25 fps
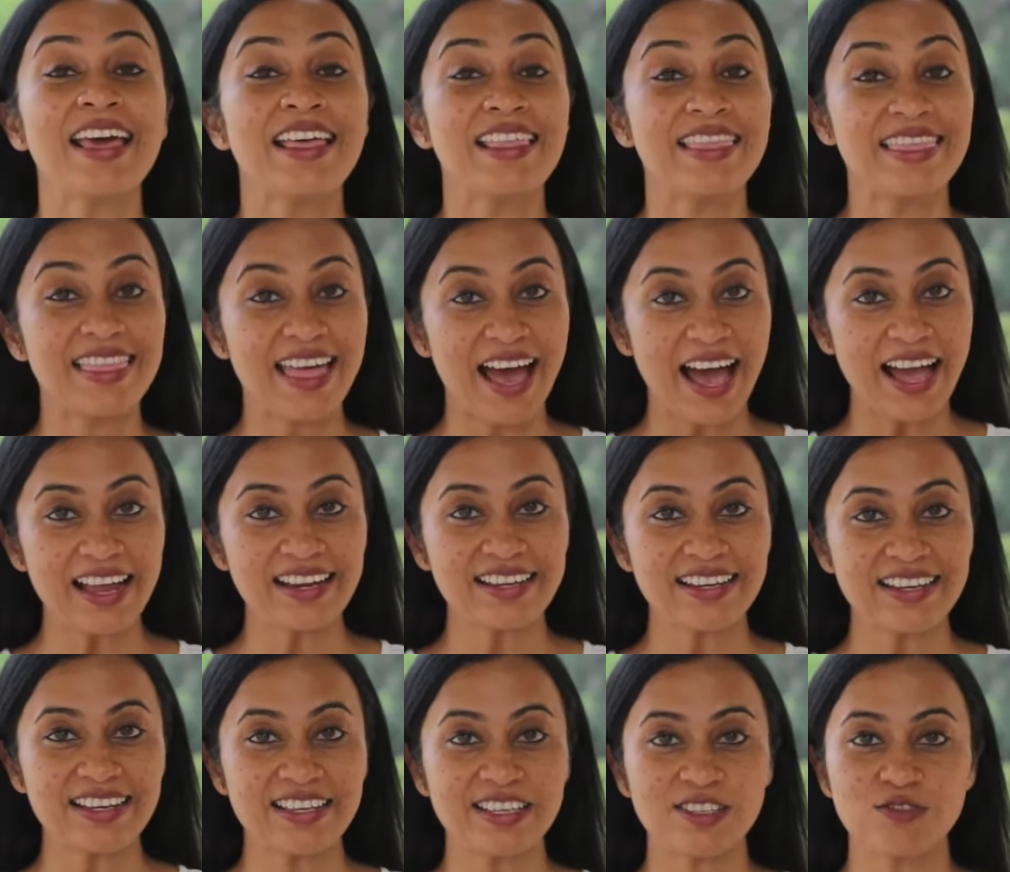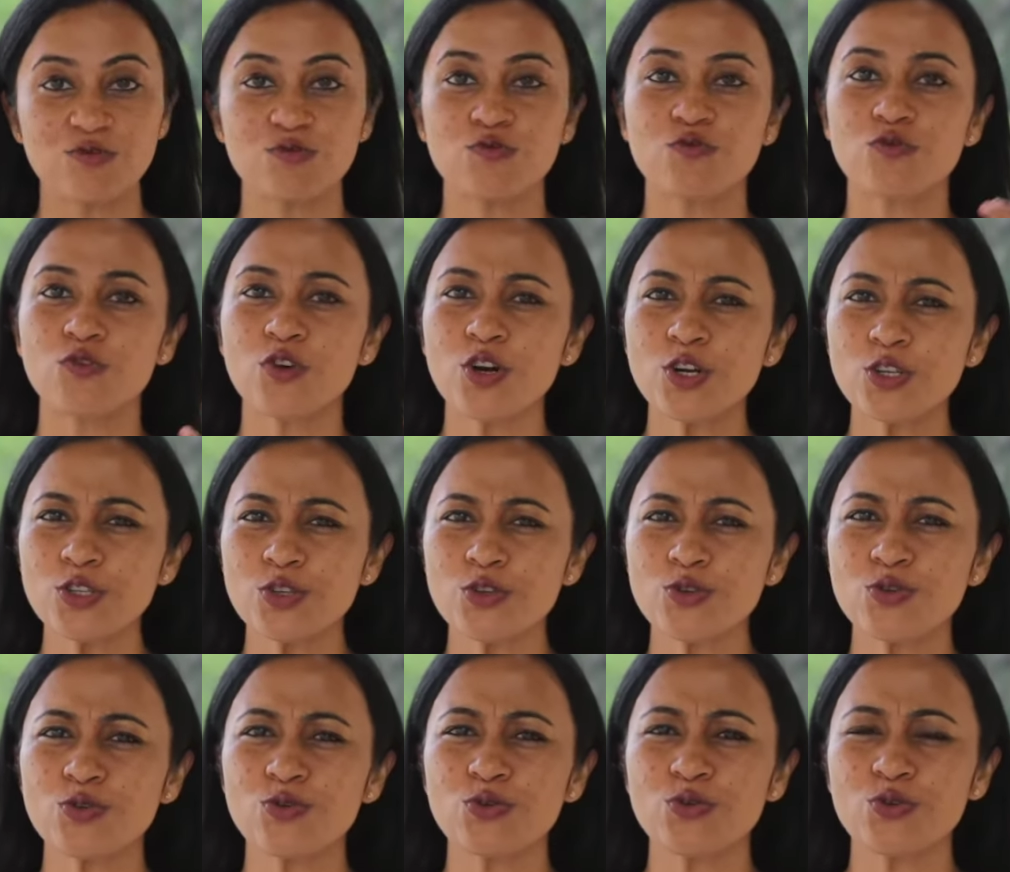that is what
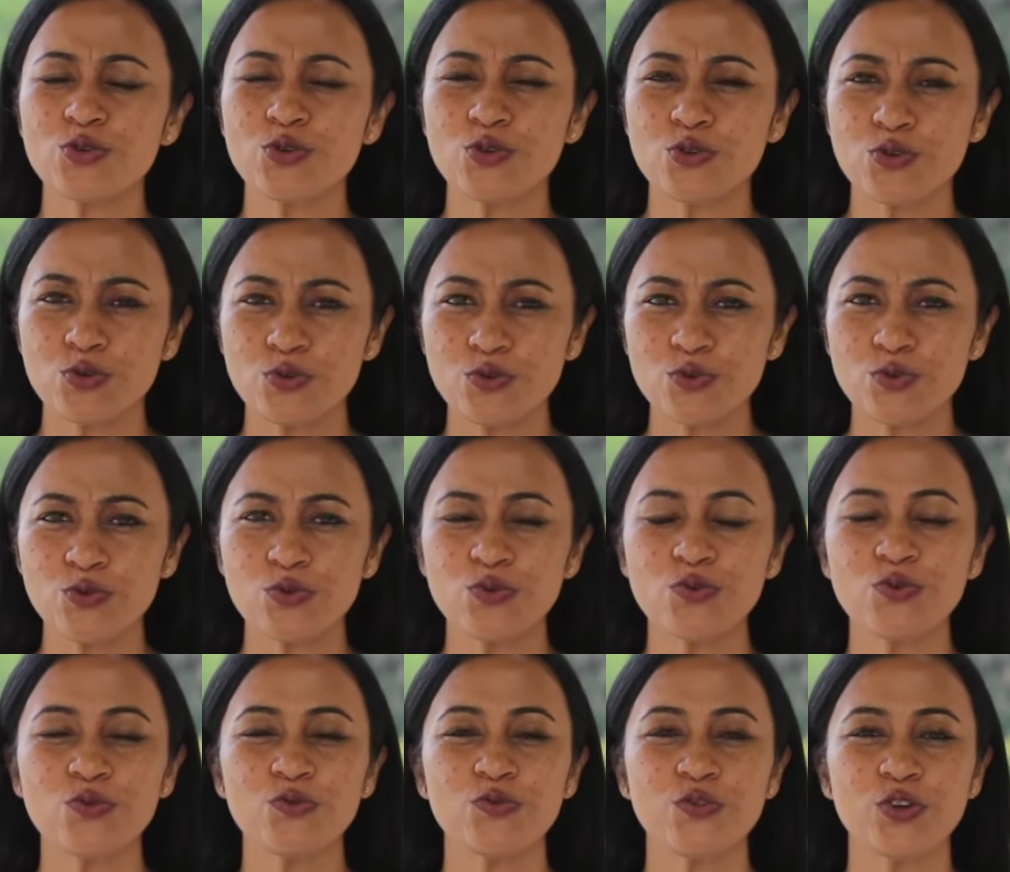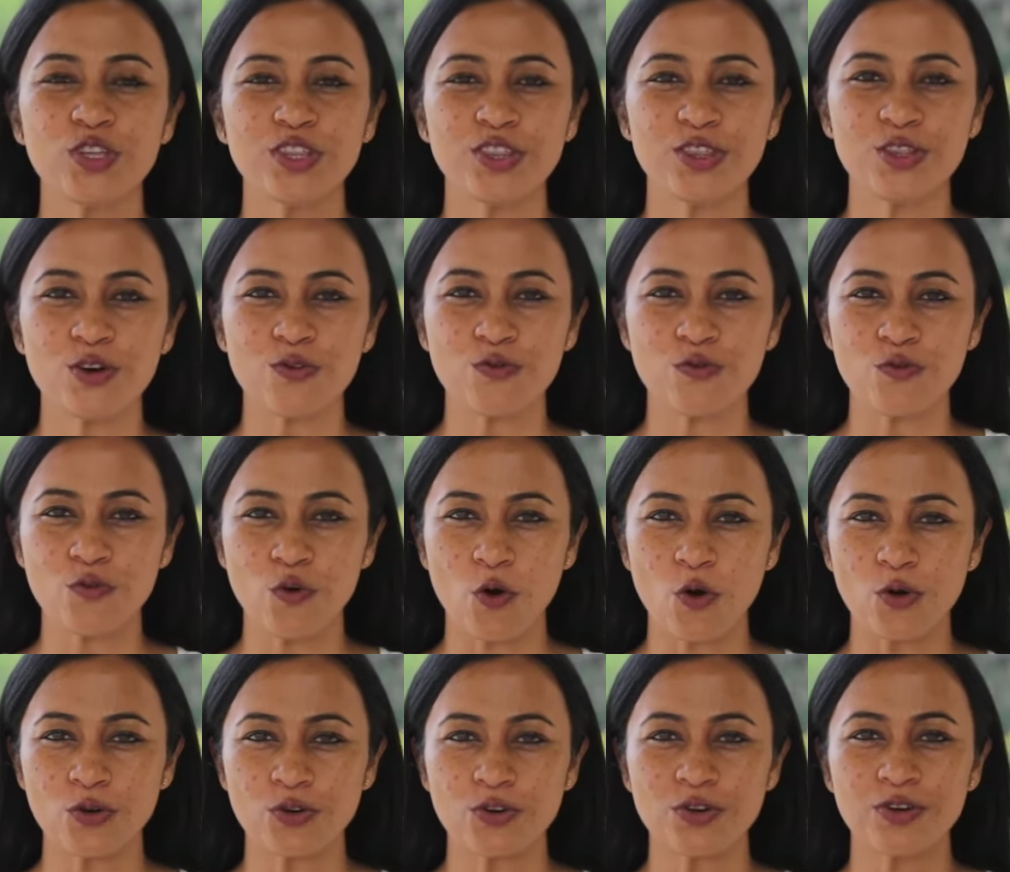to do with the
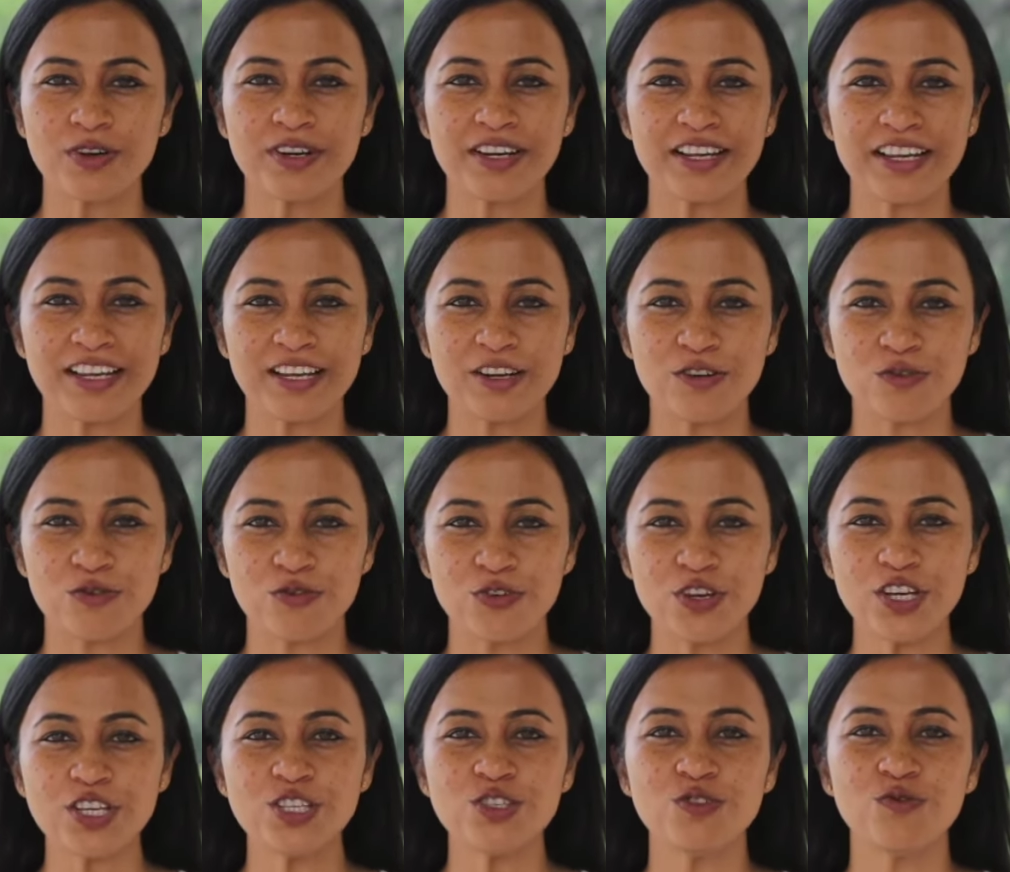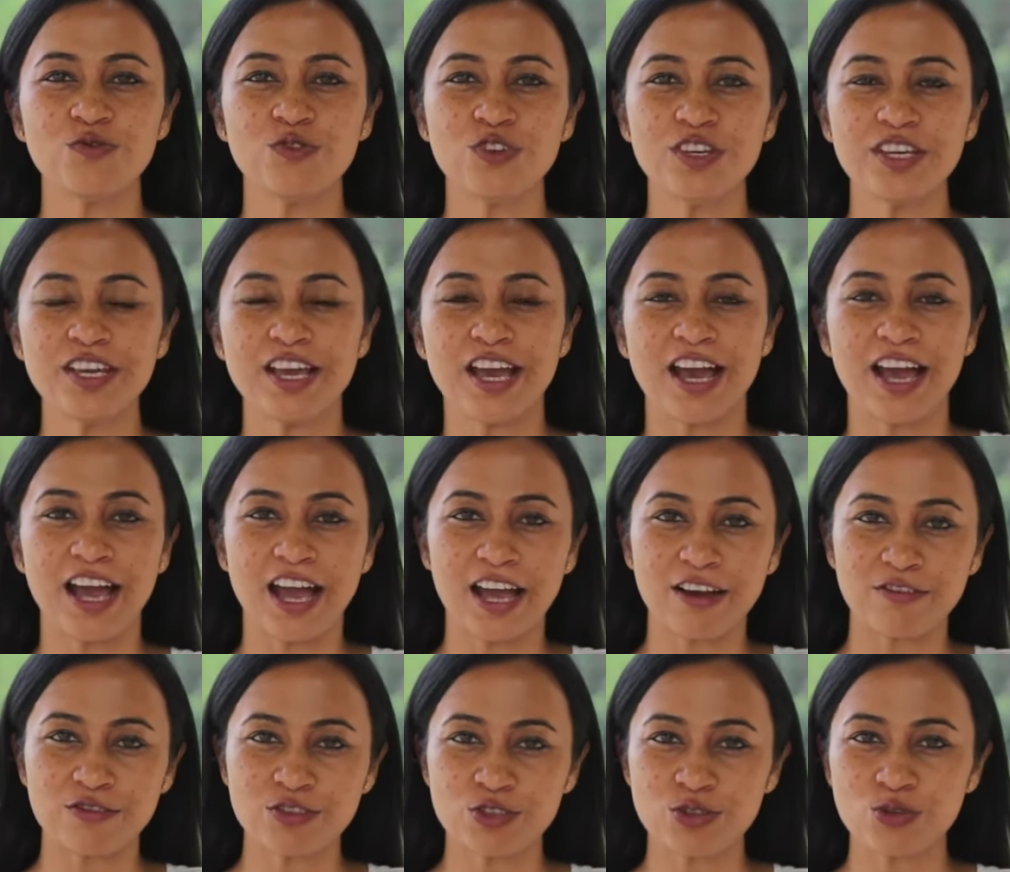water in which we
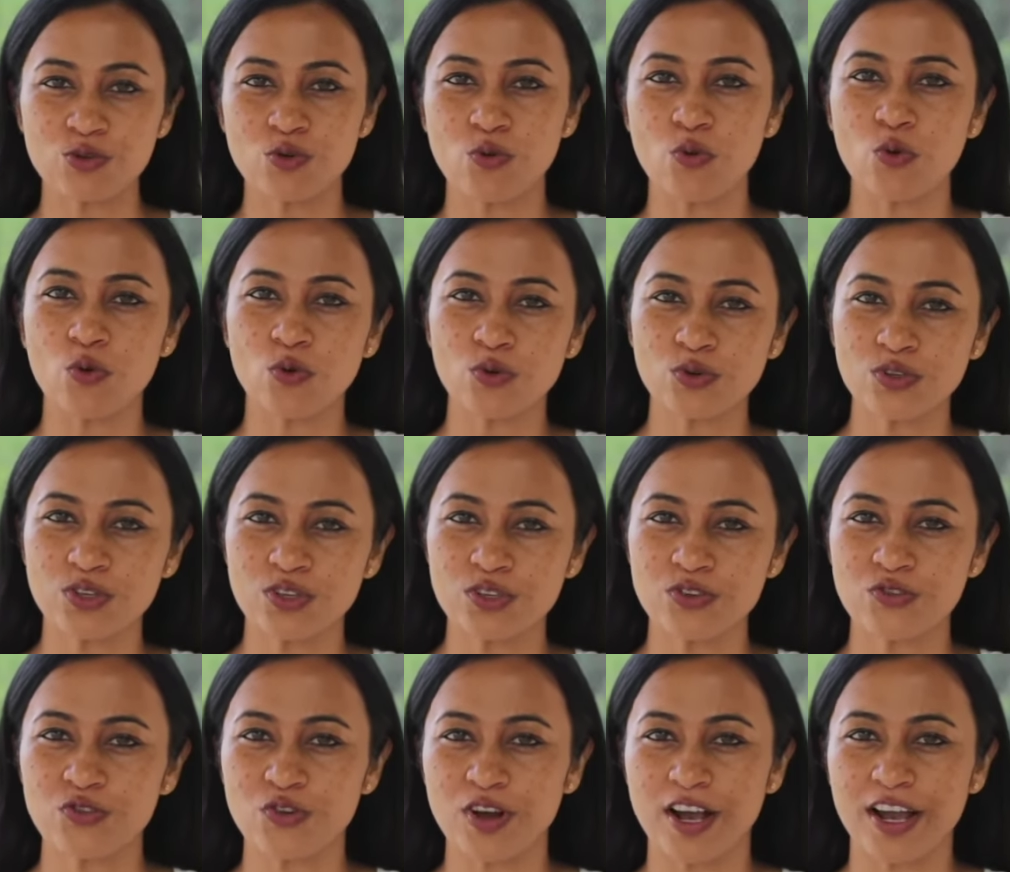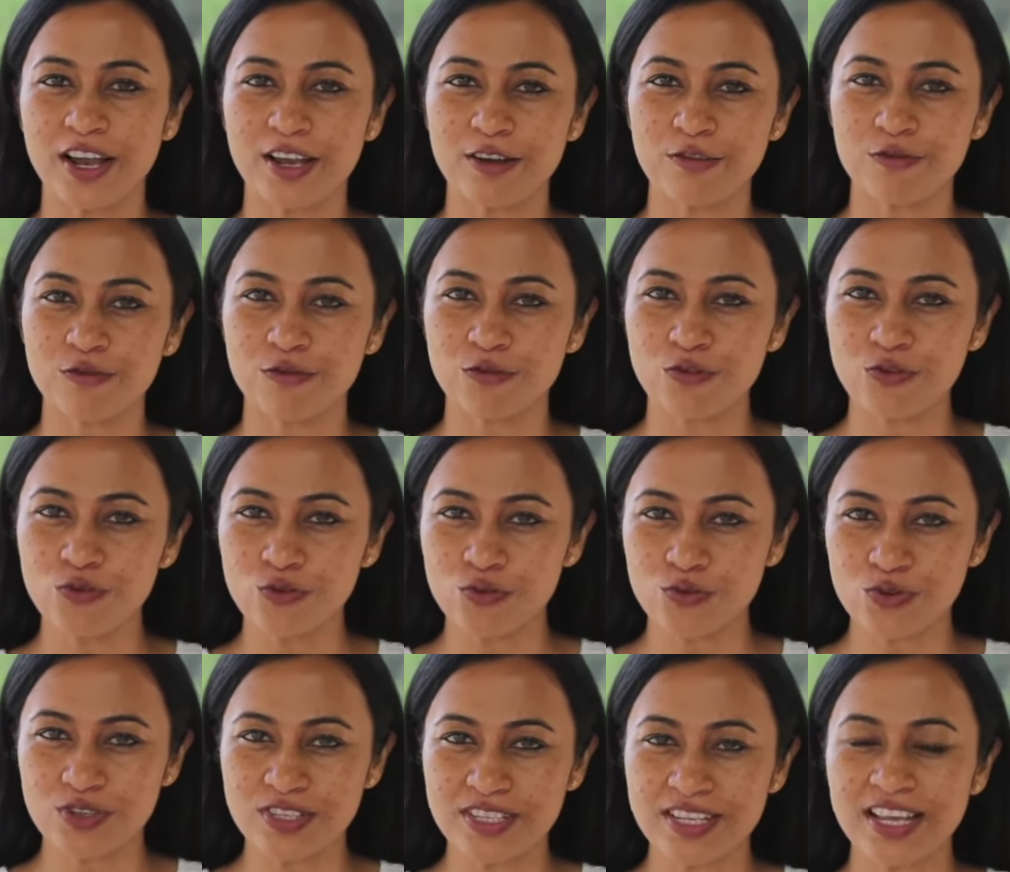have soaked dry
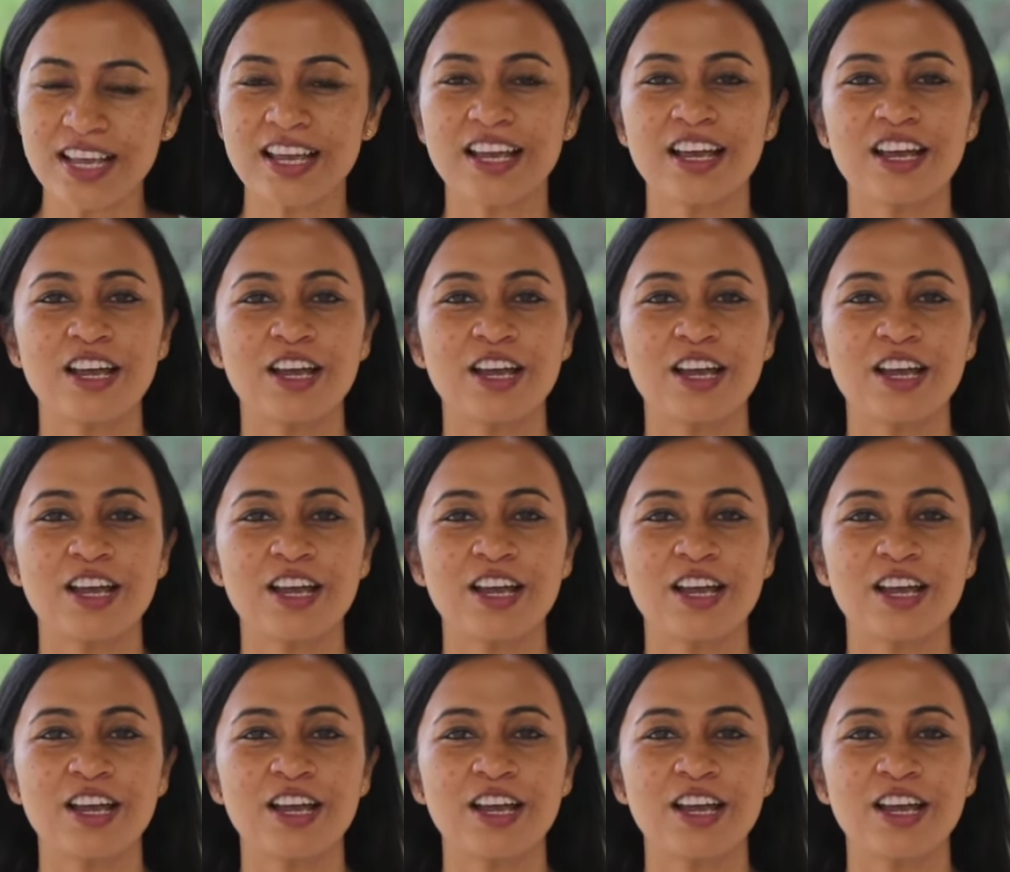fruits,